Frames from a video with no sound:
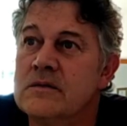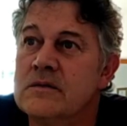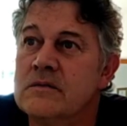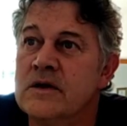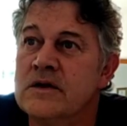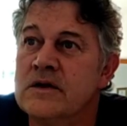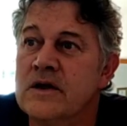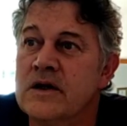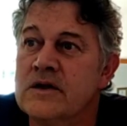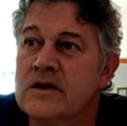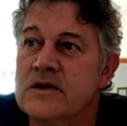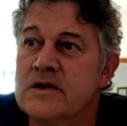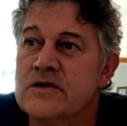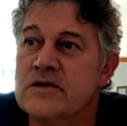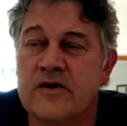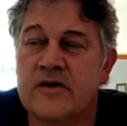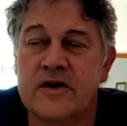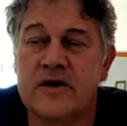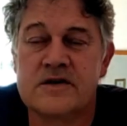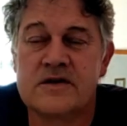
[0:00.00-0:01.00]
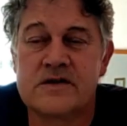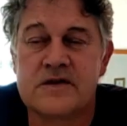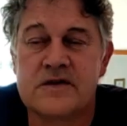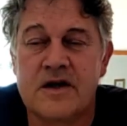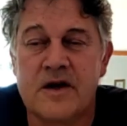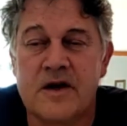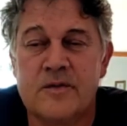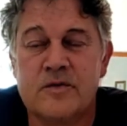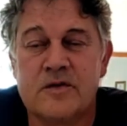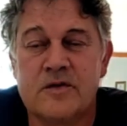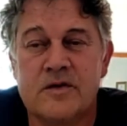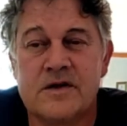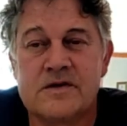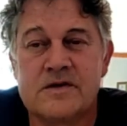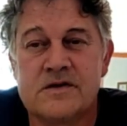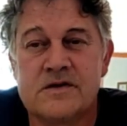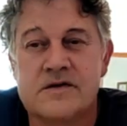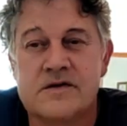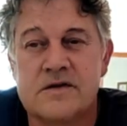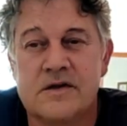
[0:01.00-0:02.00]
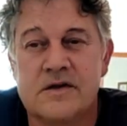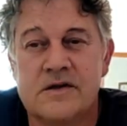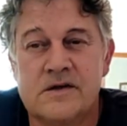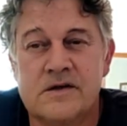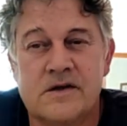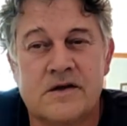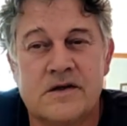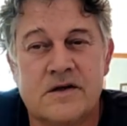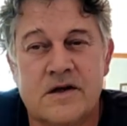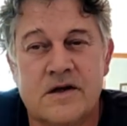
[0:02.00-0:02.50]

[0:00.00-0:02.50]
one day the instructors came to us and said, yes,